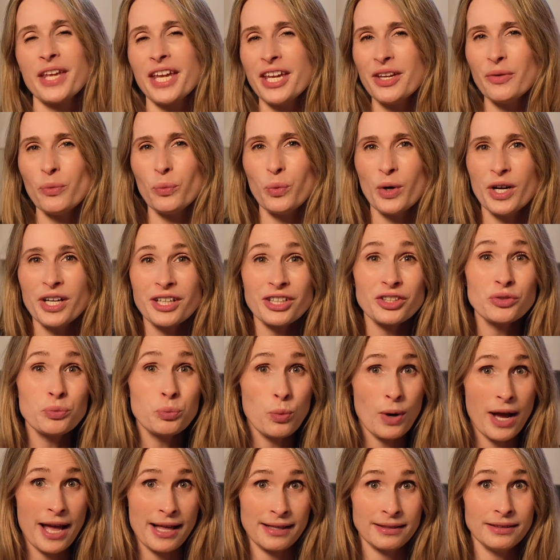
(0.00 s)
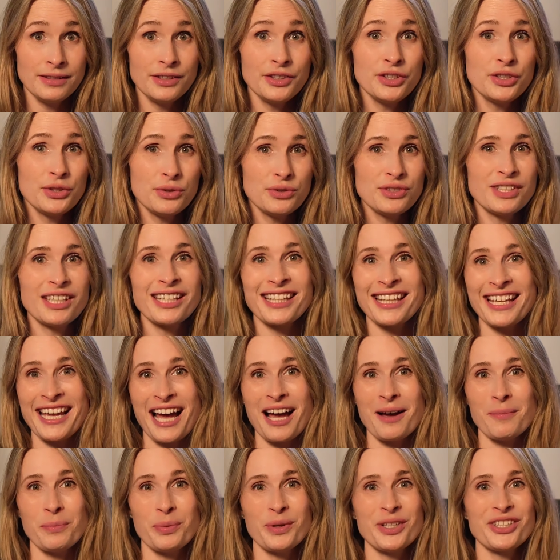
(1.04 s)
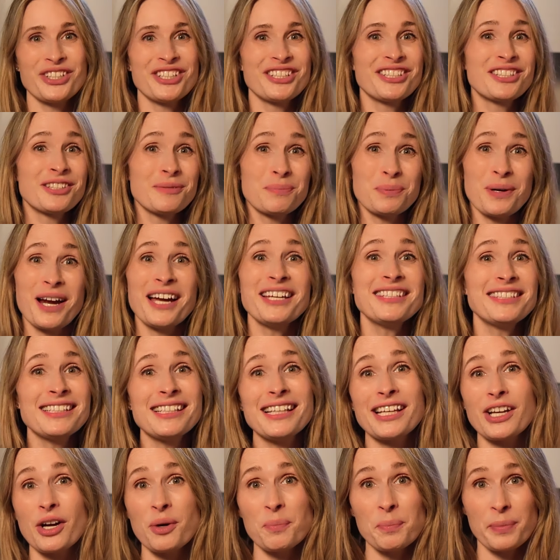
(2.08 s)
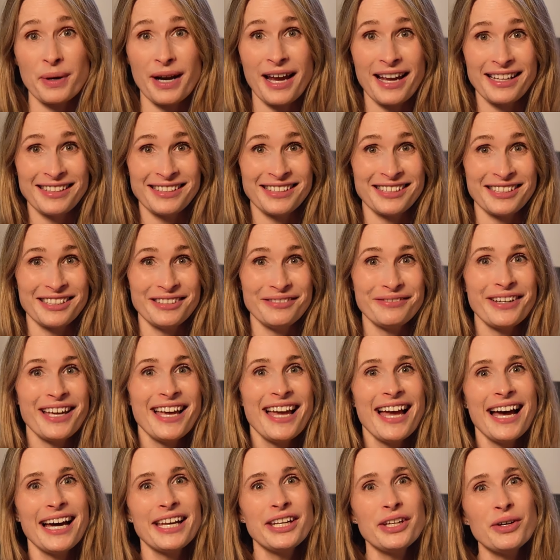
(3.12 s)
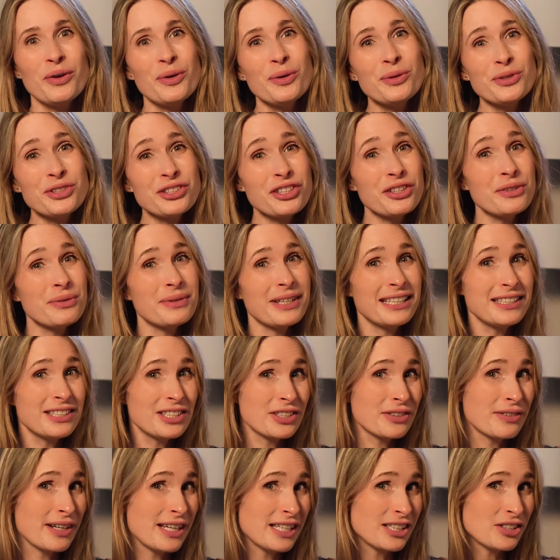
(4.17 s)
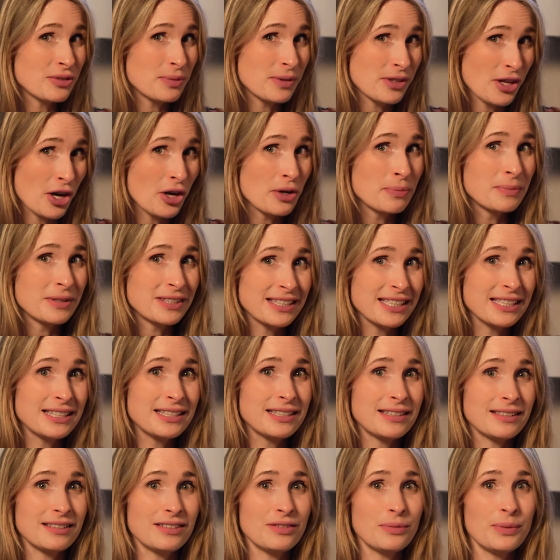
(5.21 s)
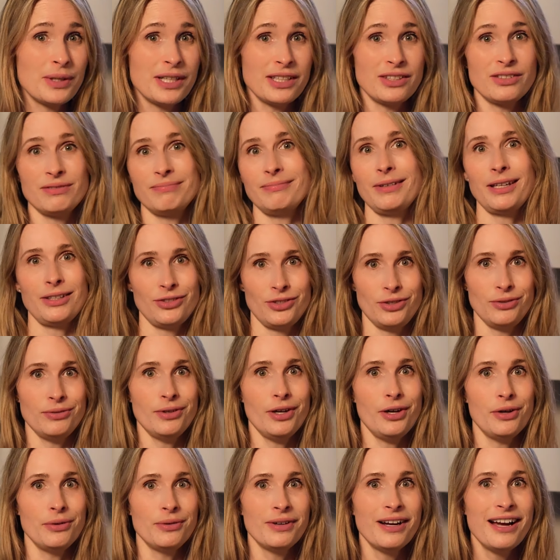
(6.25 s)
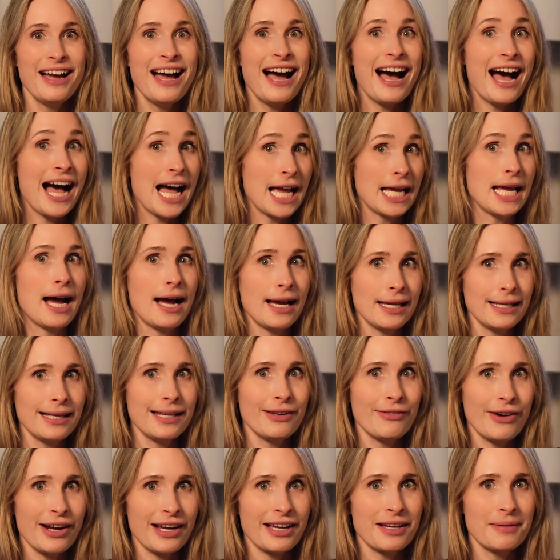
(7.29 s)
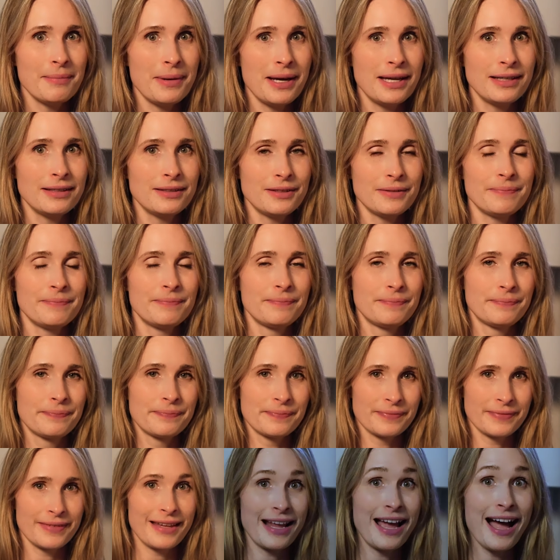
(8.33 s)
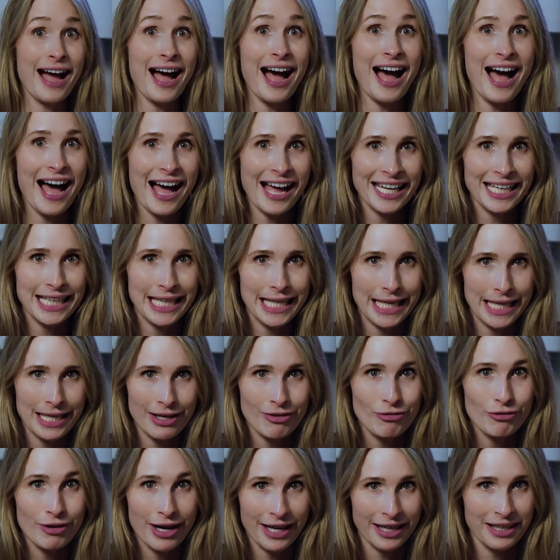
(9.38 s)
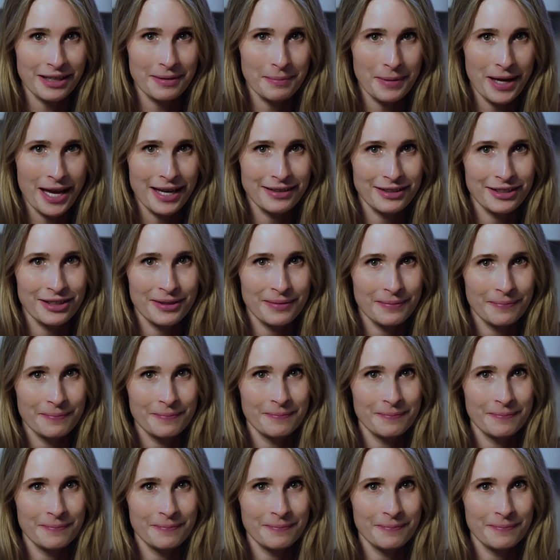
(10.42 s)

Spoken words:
It works well using the app, which is surprisingly comprehensive, and it also integrates with Home Assistant, which, as you know, I highly recommend. Highly recommend.